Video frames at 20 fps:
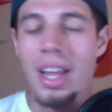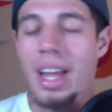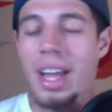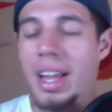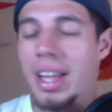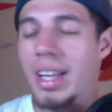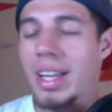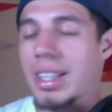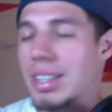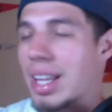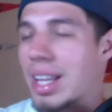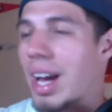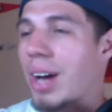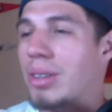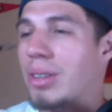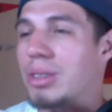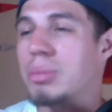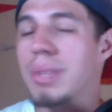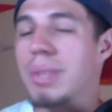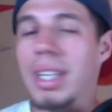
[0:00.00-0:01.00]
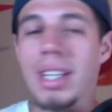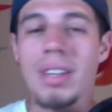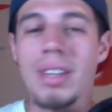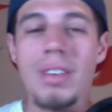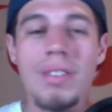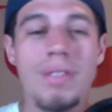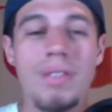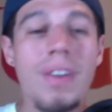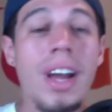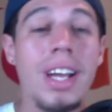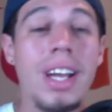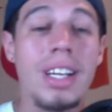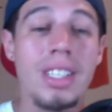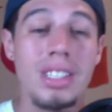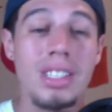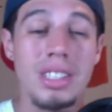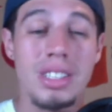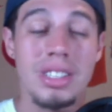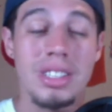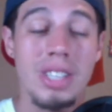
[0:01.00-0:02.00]
it helps me fight
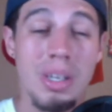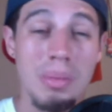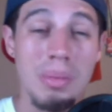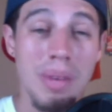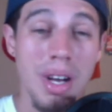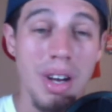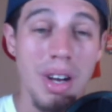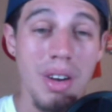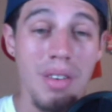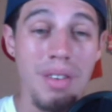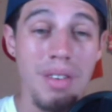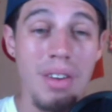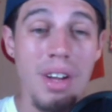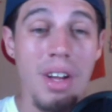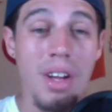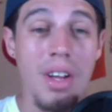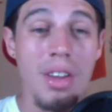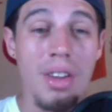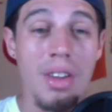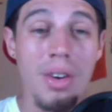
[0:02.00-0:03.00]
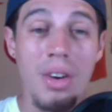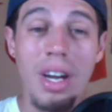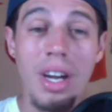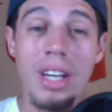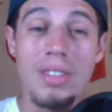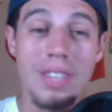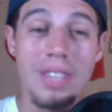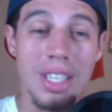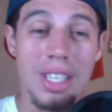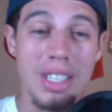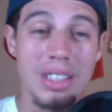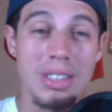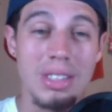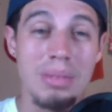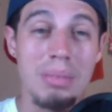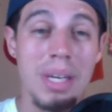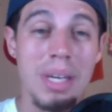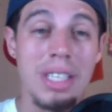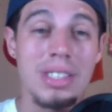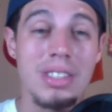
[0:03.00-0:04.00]
some of the cravings
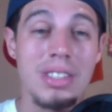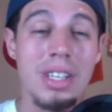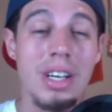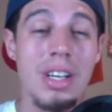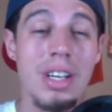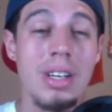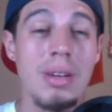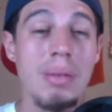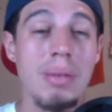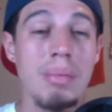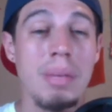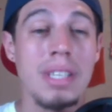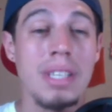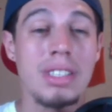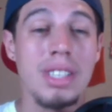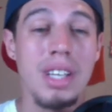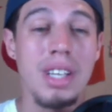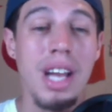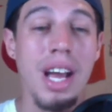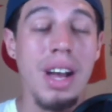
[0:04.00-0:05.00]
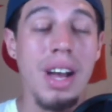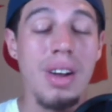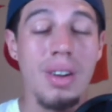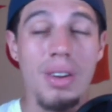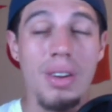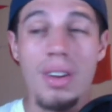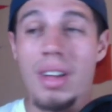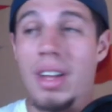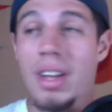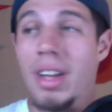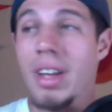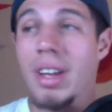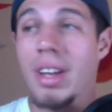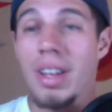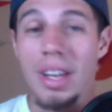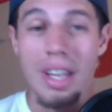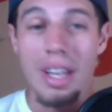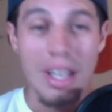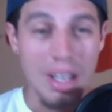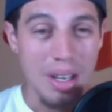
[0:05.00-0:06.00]
based on based on how
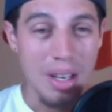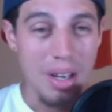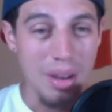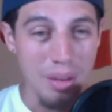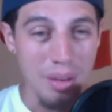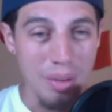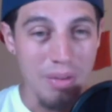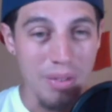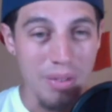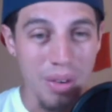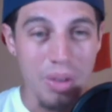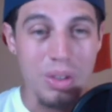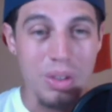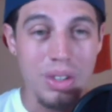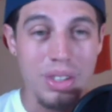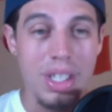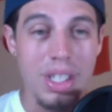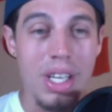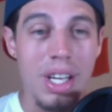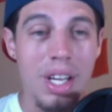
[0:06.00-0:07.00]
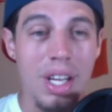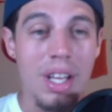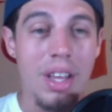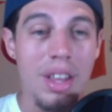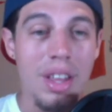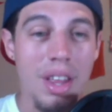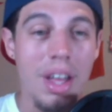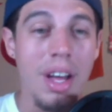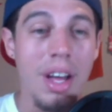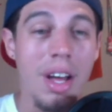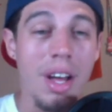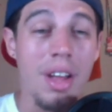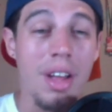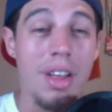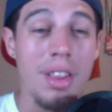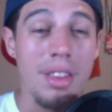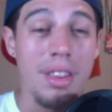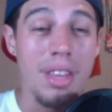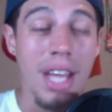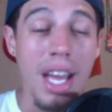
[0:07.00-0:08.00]
it, it fuels
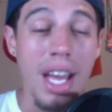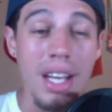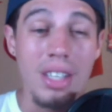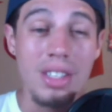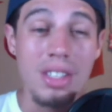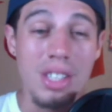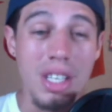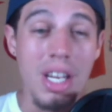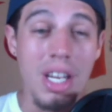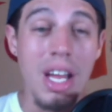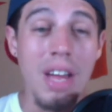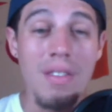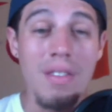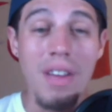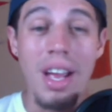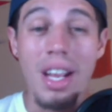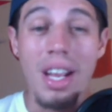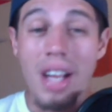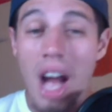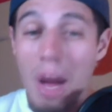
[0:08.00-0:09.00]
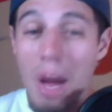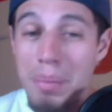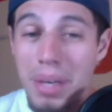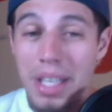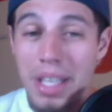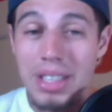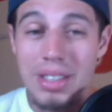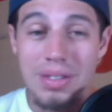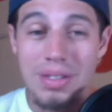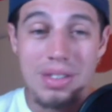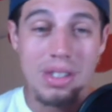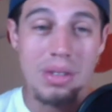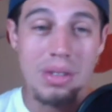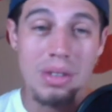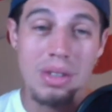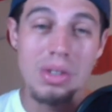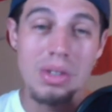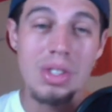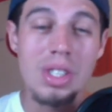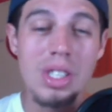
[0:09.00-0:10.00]
uh, the energy. If a comprehensive
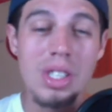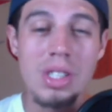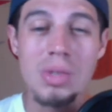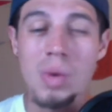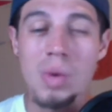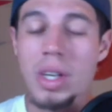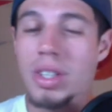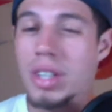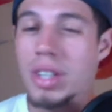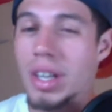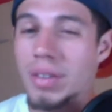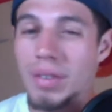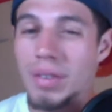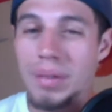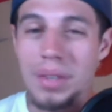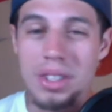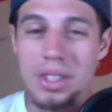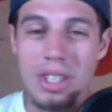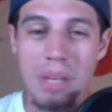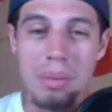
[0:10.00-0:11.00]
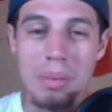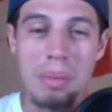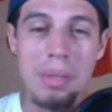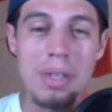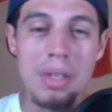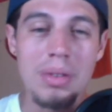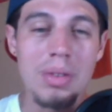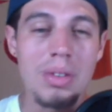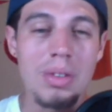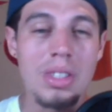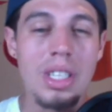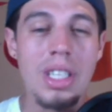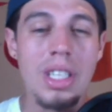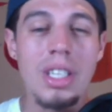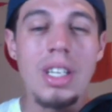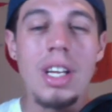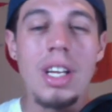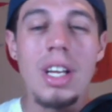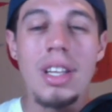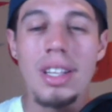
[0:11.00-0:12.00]
solution is what you need from your supplement
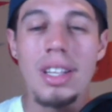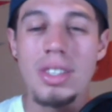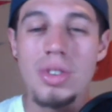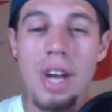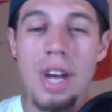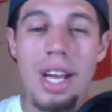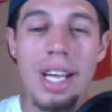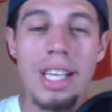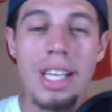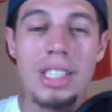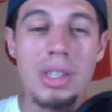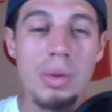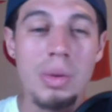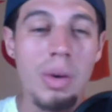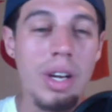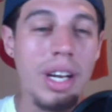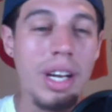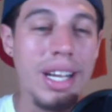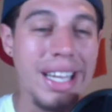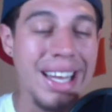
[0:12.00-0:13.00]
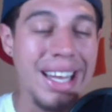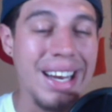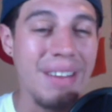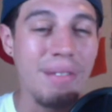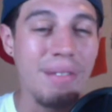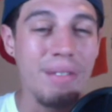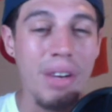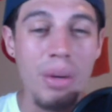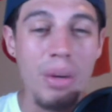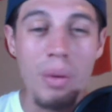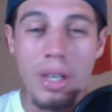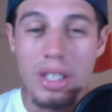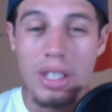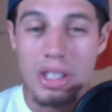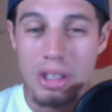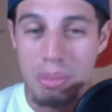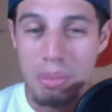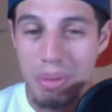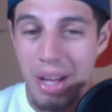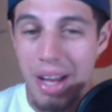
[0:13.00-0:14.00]
routine, then try AG1 and get a free one year
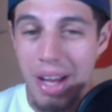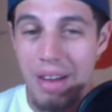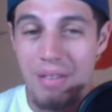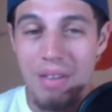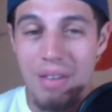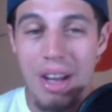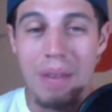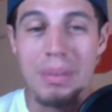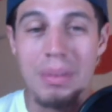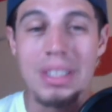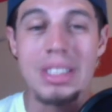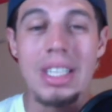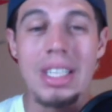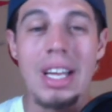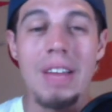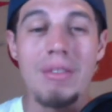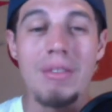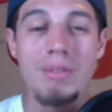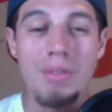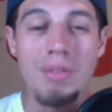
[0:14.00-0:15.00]
supply of vitamin D and